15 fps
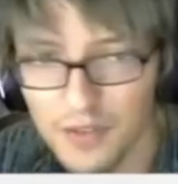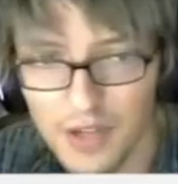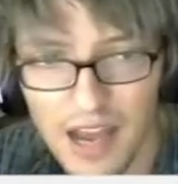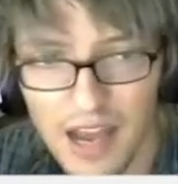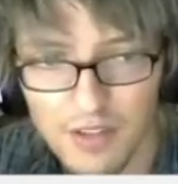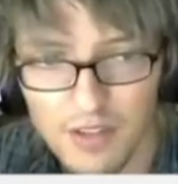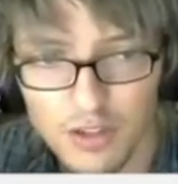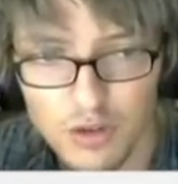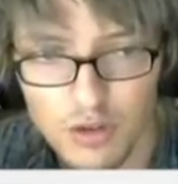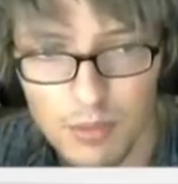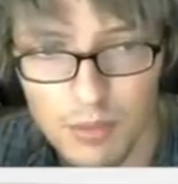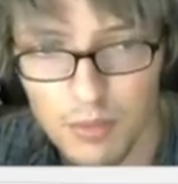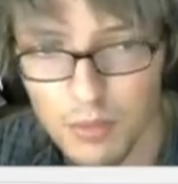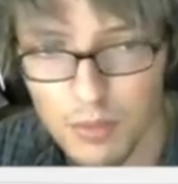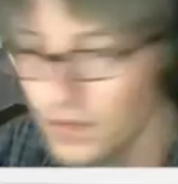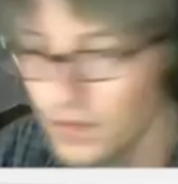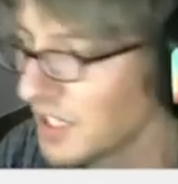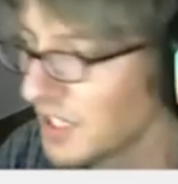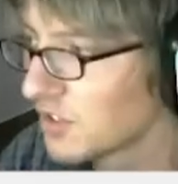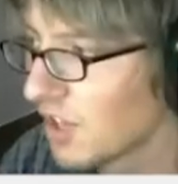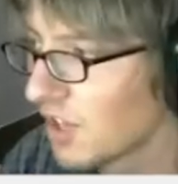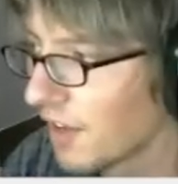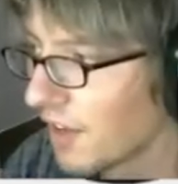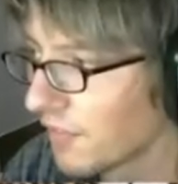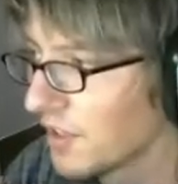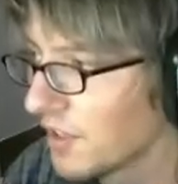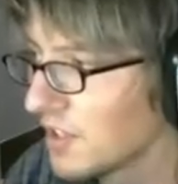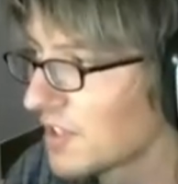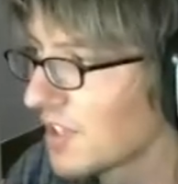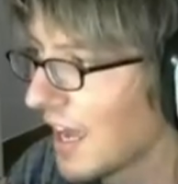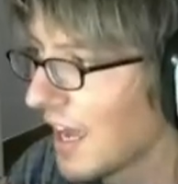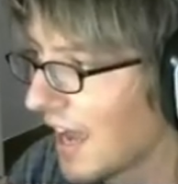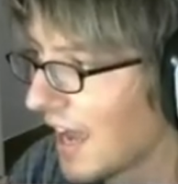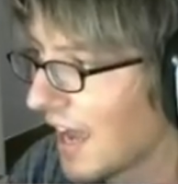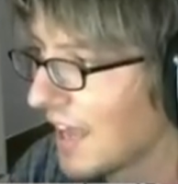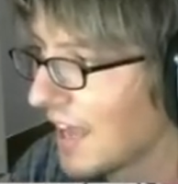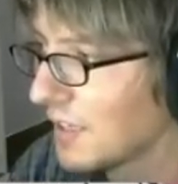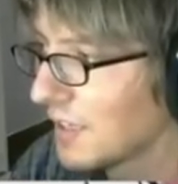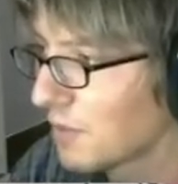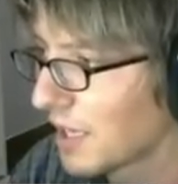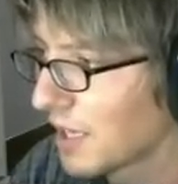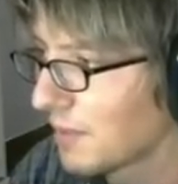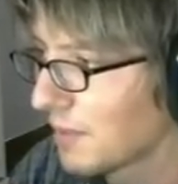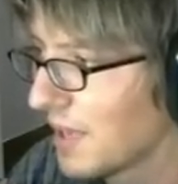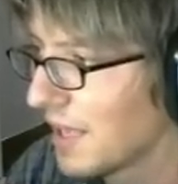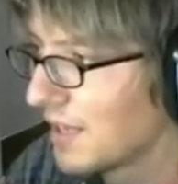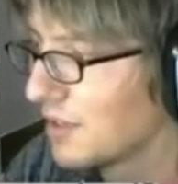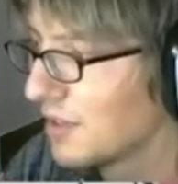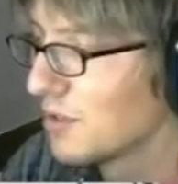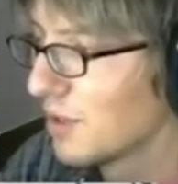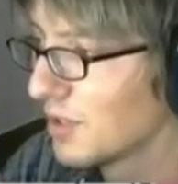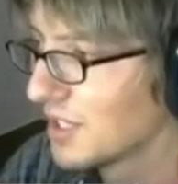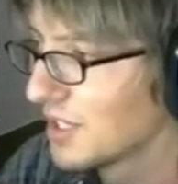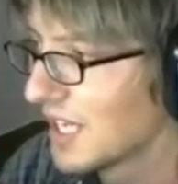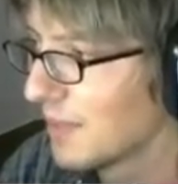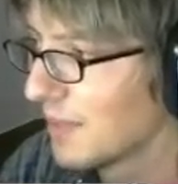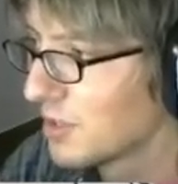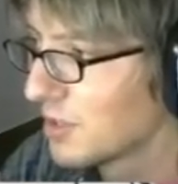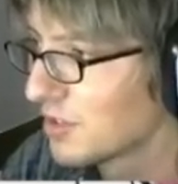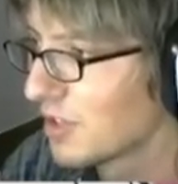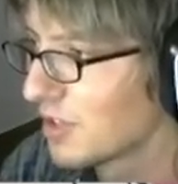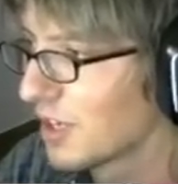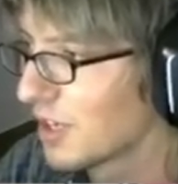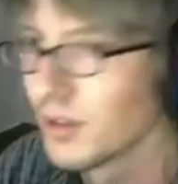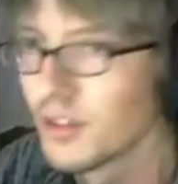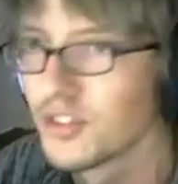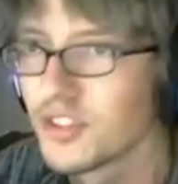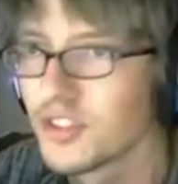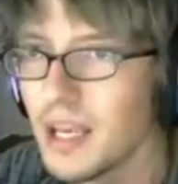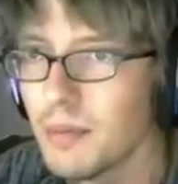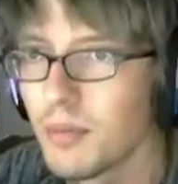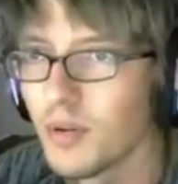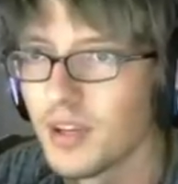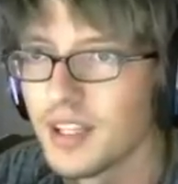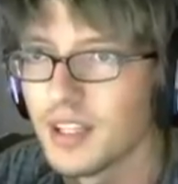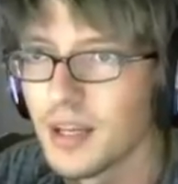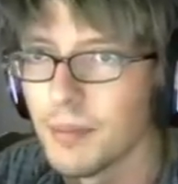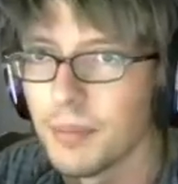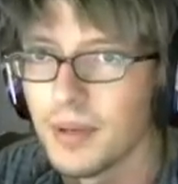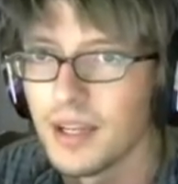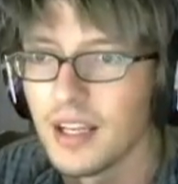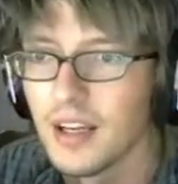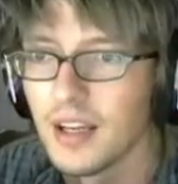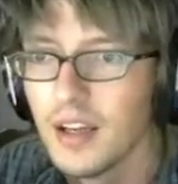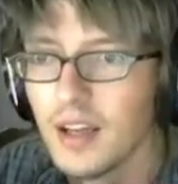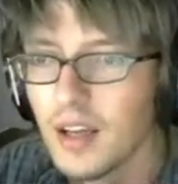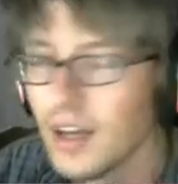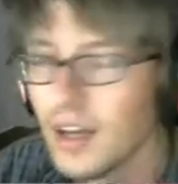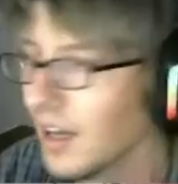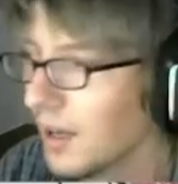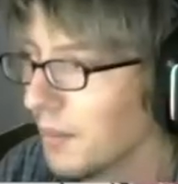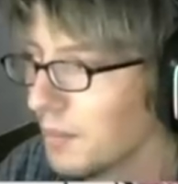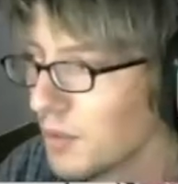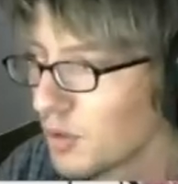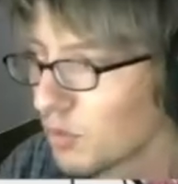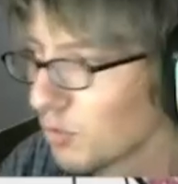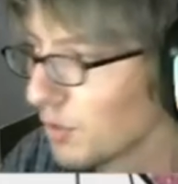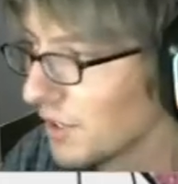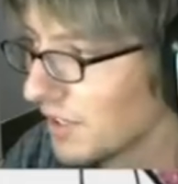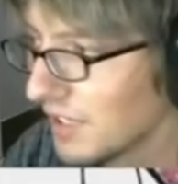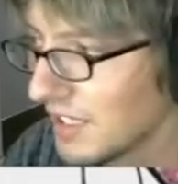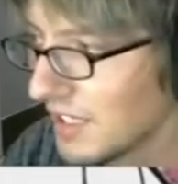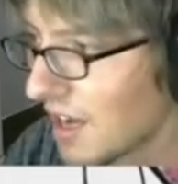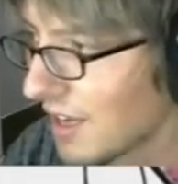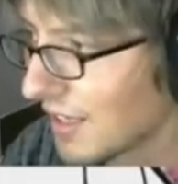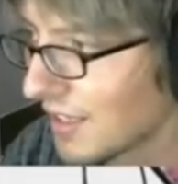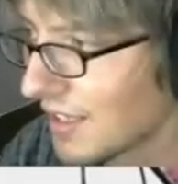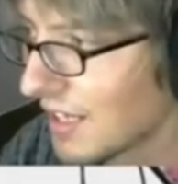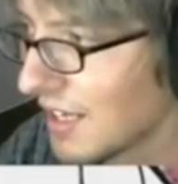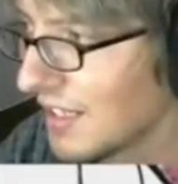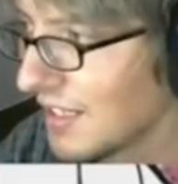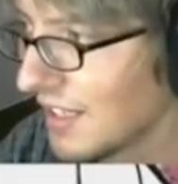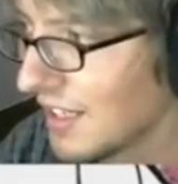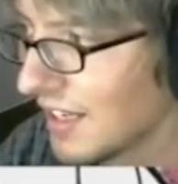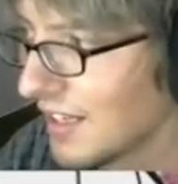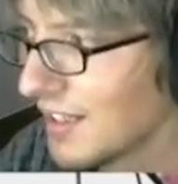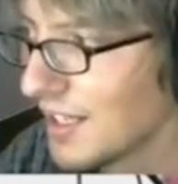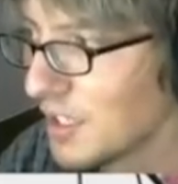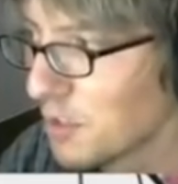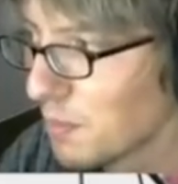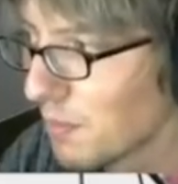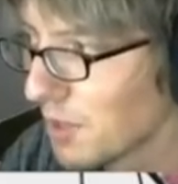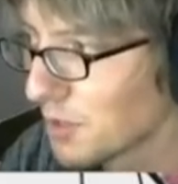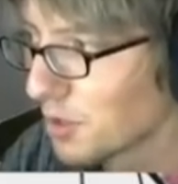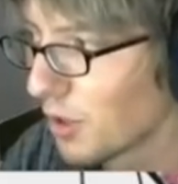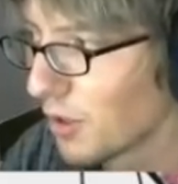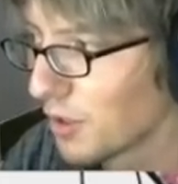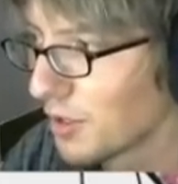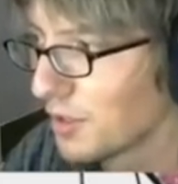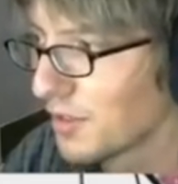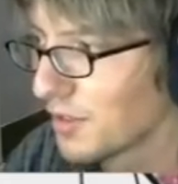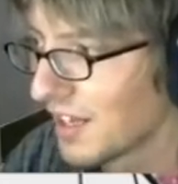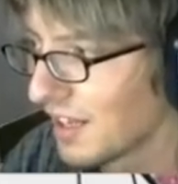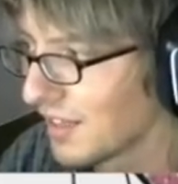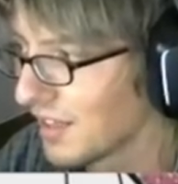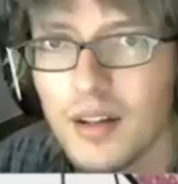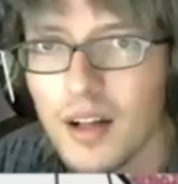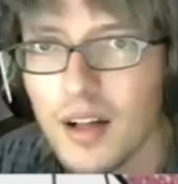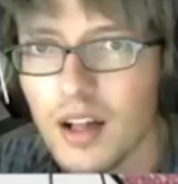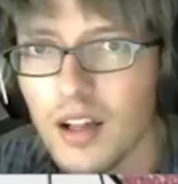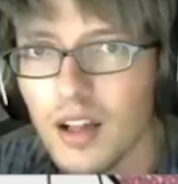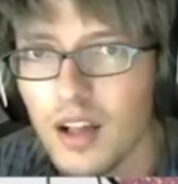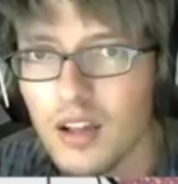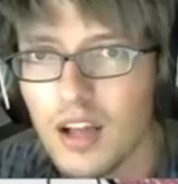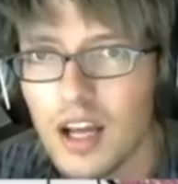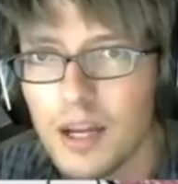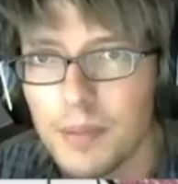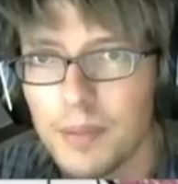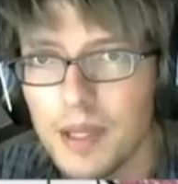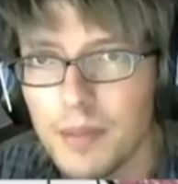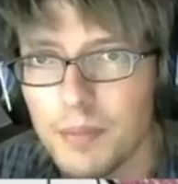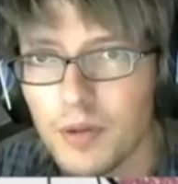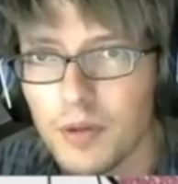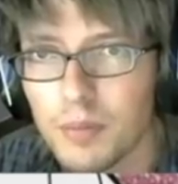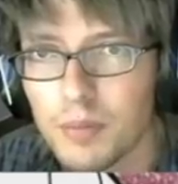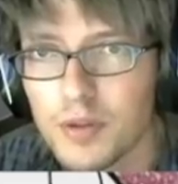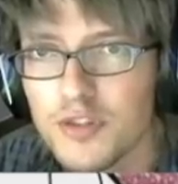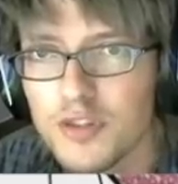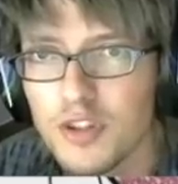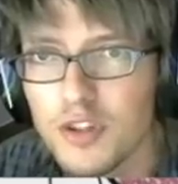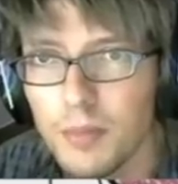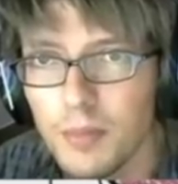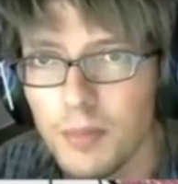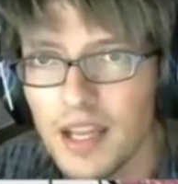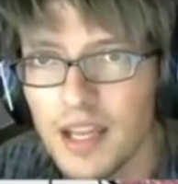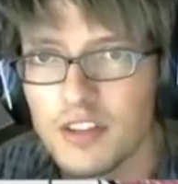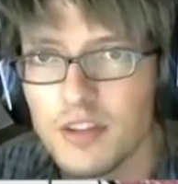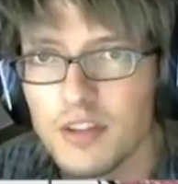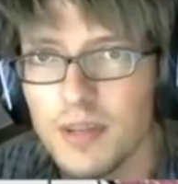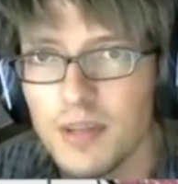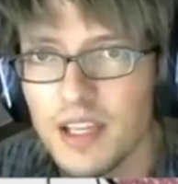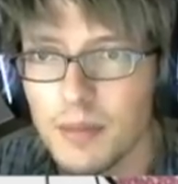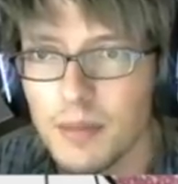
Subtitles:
you're having trouble moving soft goods, I highly recommend you don't attempt to start your own skateboarding company. Really not a good idea. It's much harder than I think a lot of people presume it to be,